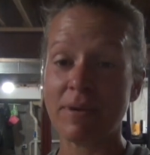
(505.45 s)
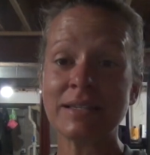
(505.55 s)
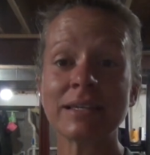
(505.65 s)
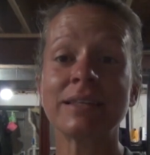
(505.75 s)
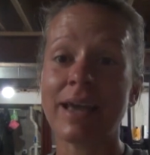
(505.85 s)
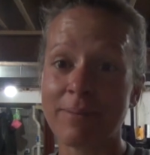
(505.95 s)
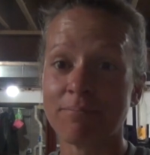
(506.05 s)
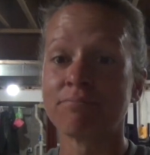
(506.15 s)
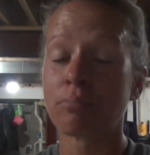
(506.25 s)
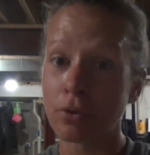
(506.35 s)
basically
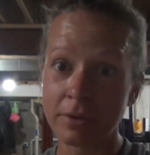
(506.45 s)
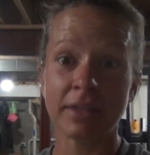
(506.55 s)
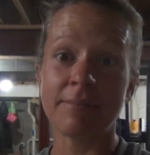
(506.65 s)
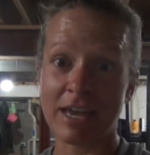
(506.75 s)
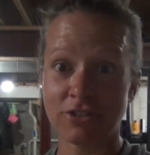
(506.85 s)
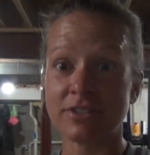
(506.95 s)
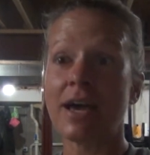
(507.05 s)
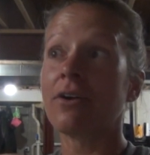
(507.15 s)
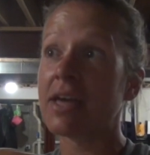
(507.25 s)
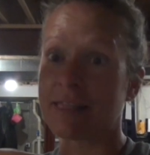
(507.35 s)
I'm pulling the mattress
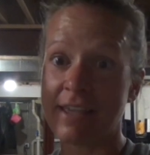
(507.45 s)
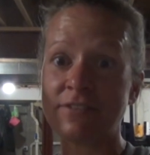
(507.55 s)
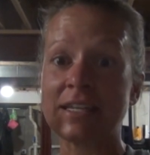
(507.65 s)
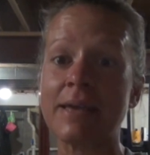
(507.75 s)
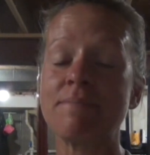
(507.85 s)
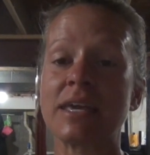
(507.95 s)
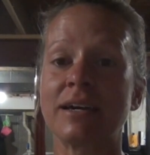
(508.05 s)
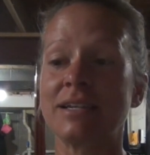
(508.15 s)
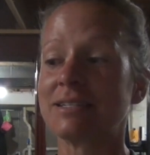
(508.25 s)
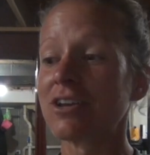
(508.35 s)
out and lifting it
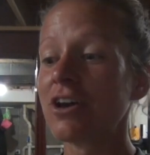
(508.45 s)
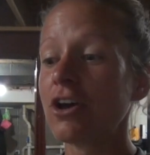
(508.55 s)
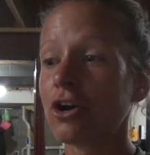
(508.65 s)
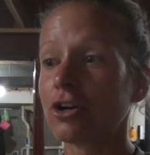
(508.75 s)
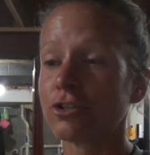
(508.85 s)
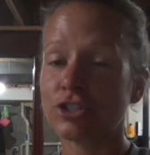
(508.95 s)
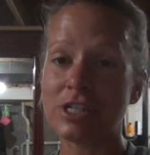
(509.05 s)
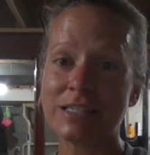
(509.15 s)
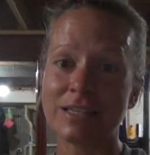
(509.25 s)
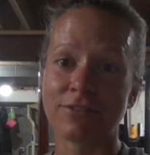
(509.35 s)
because her sheets